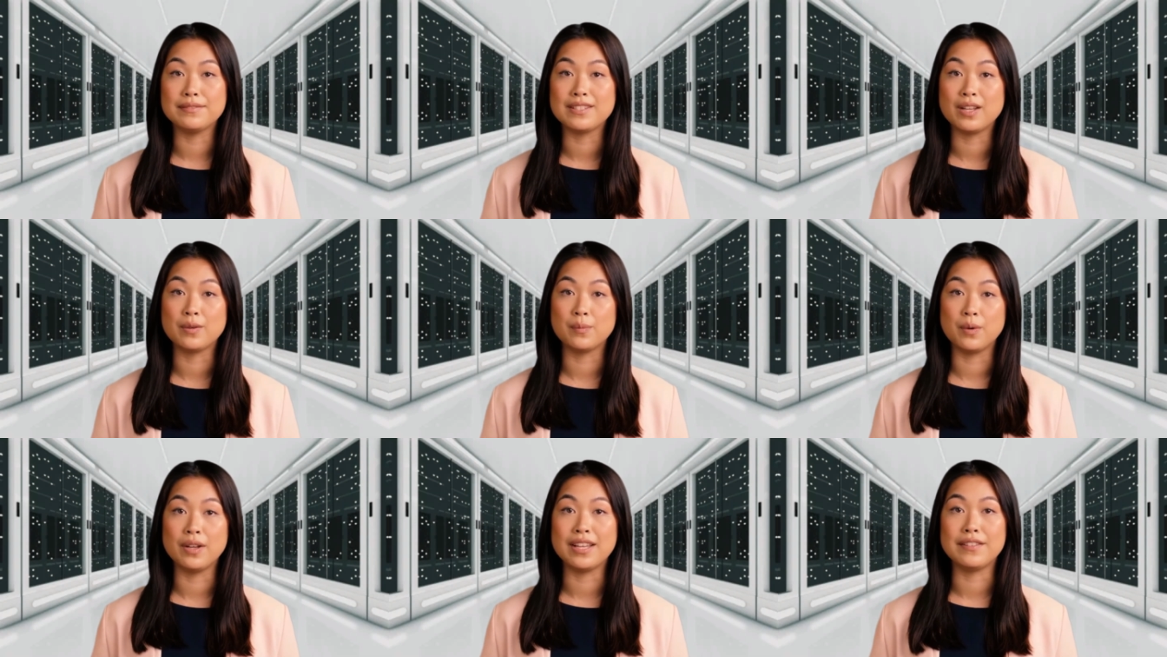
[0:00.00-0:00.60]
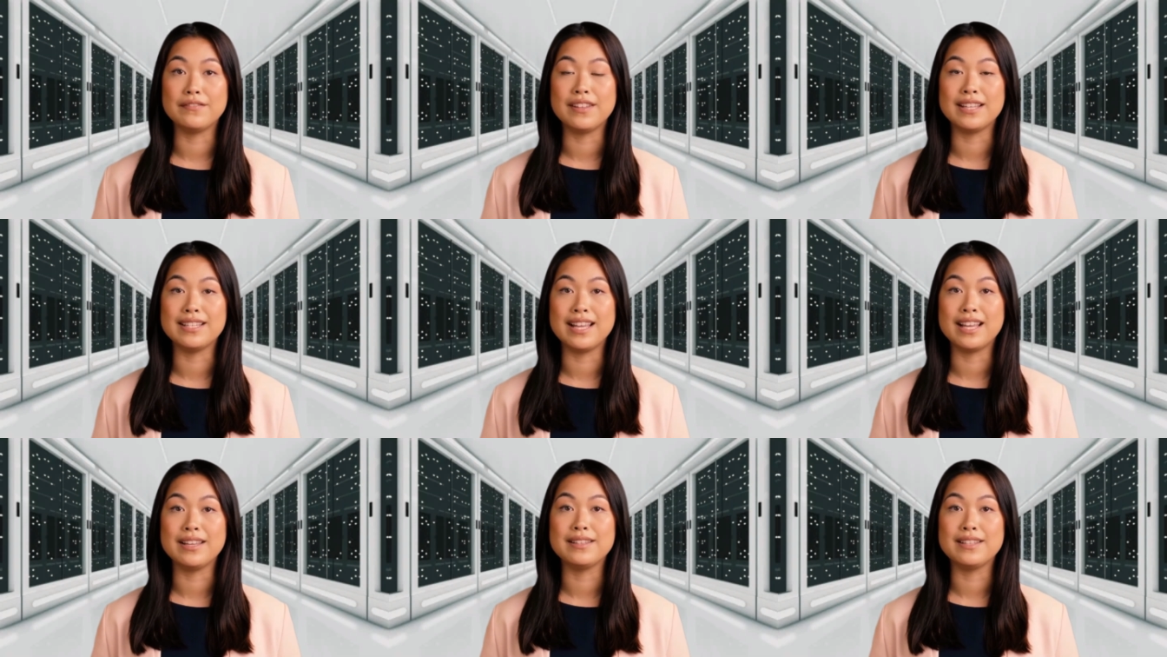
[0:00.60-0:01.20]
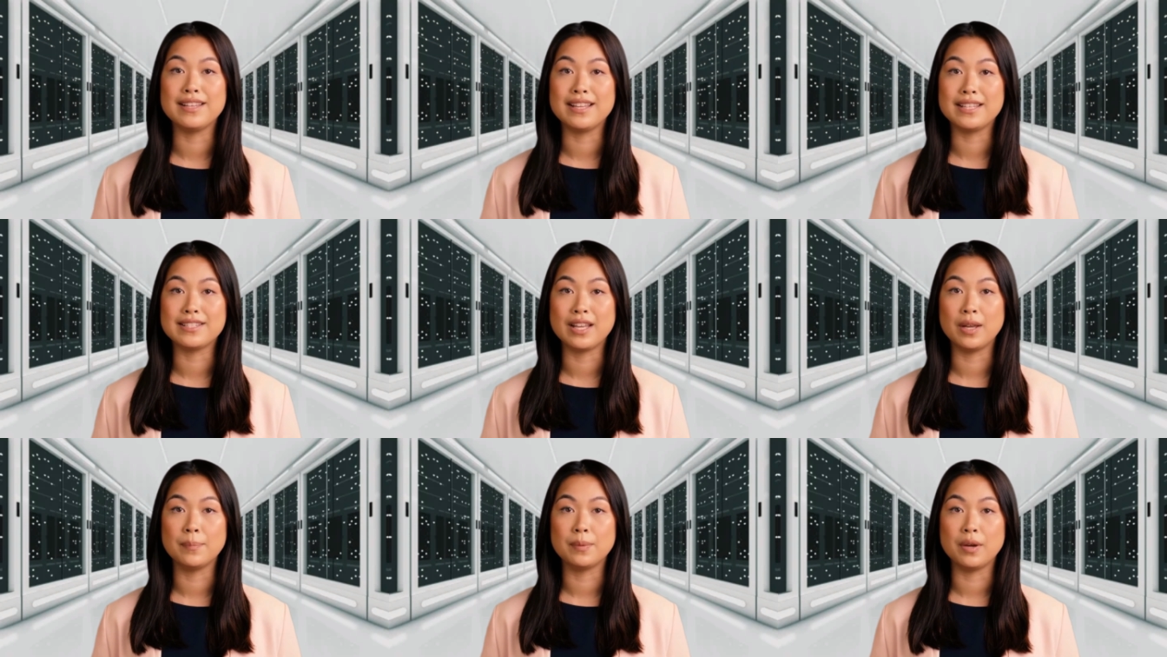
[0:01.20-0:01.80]
Don't worry if they did,
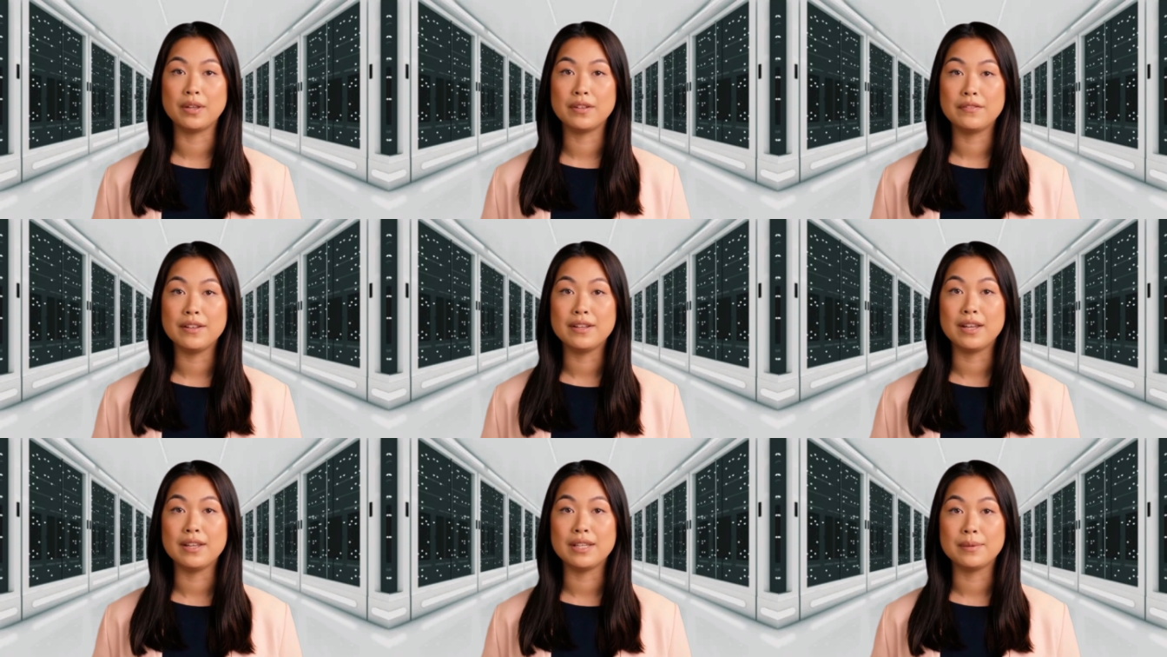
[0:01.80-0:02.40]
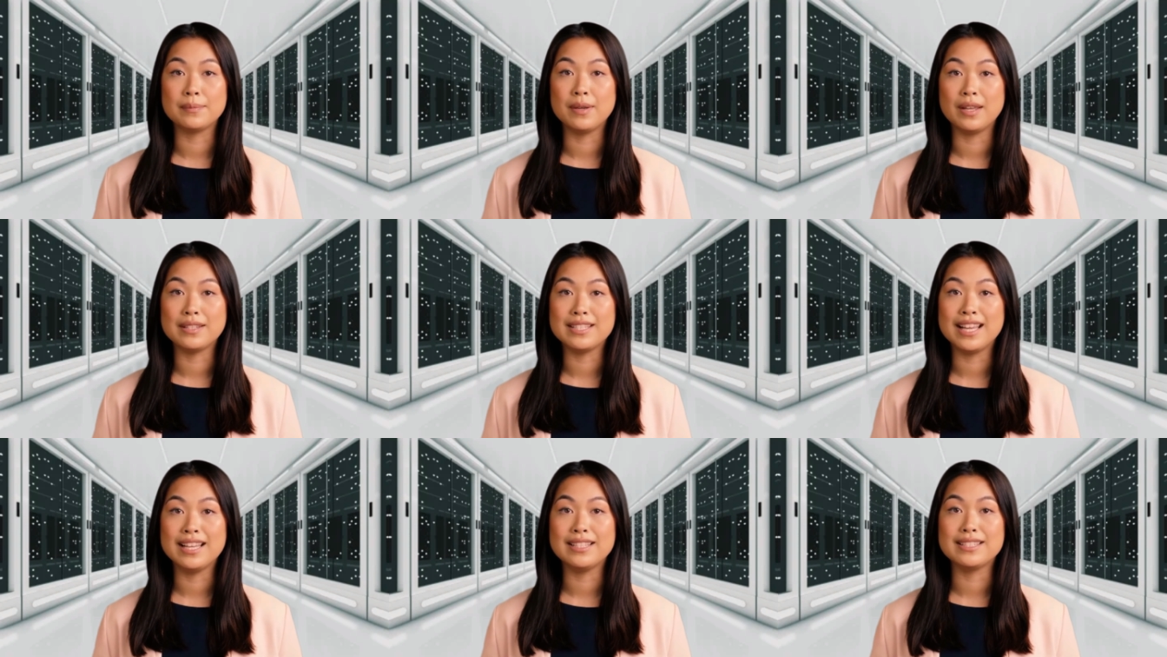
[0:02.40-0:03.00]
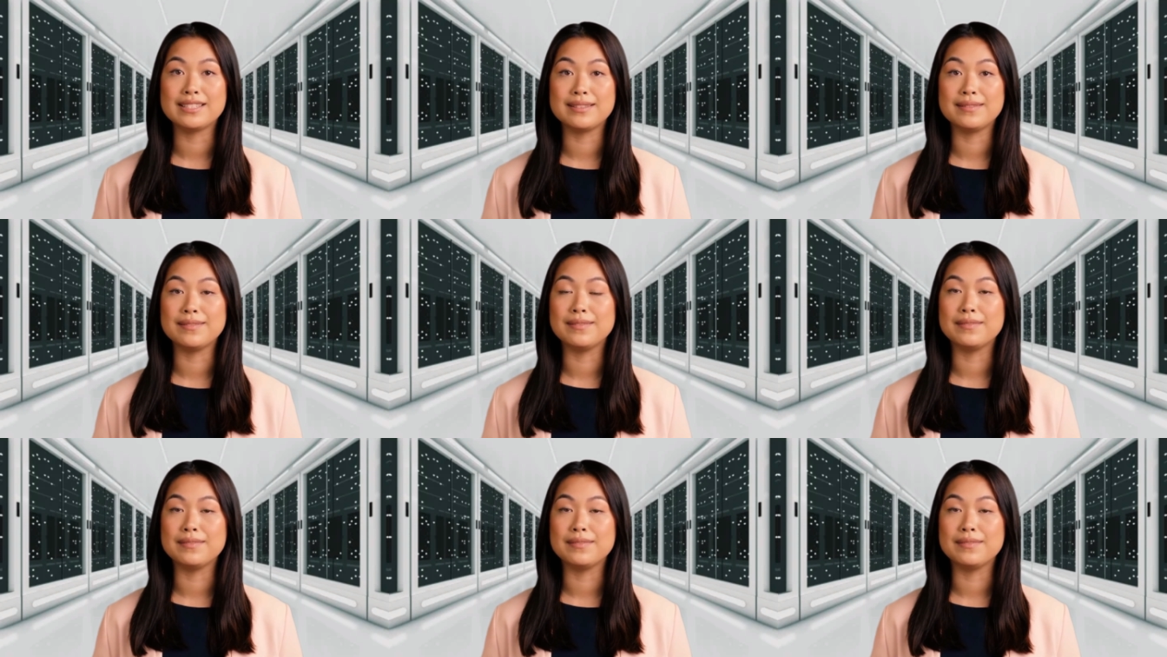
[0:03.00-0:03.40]
it's all part of the learning process.